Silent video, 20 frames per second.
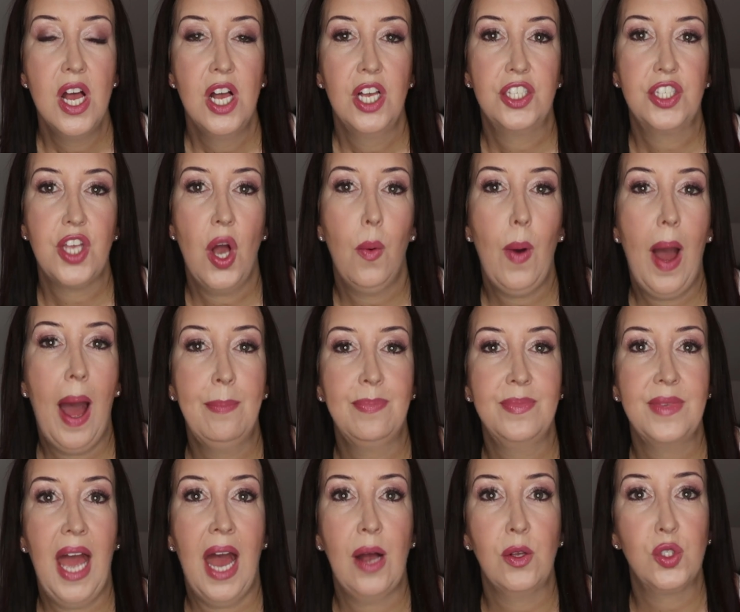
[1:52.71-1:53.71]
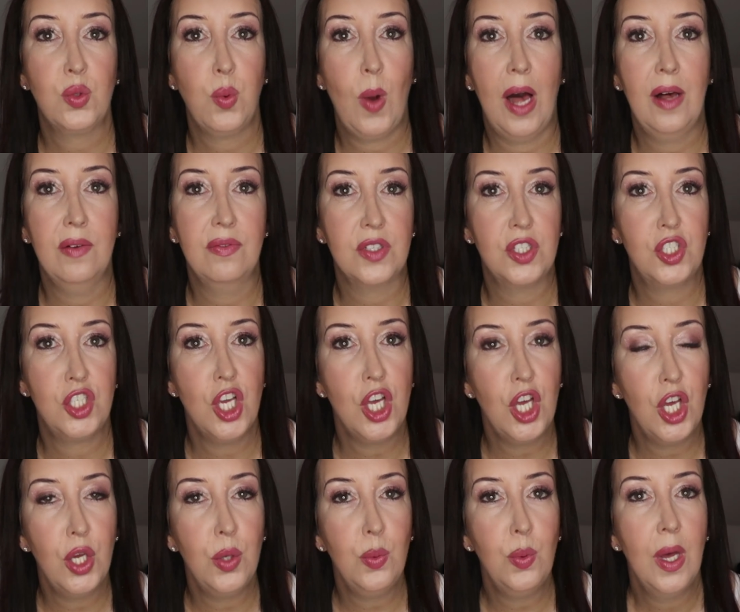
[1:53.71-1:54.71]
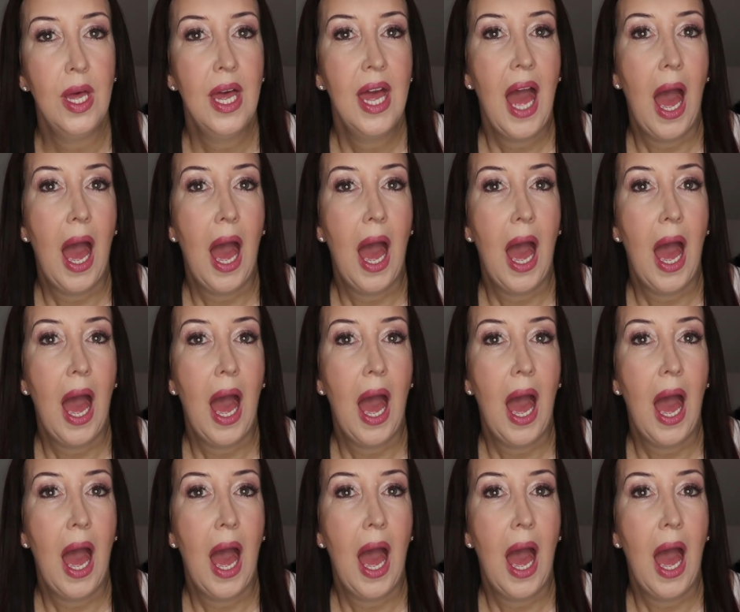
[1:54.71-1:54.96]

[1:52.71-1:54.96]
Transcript: So I'm now 12, two.